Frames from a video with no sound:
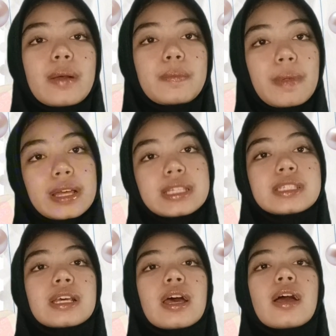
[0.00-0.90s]
plus
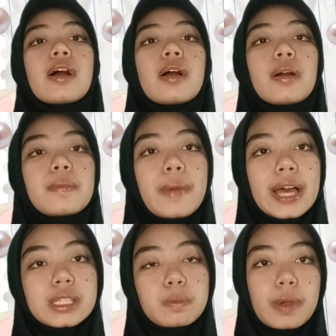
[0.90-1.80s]

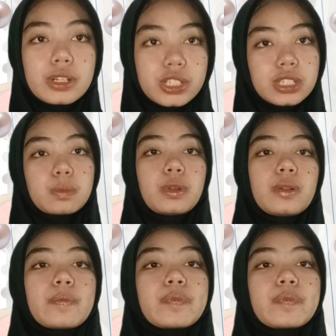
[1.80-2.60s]
past participle.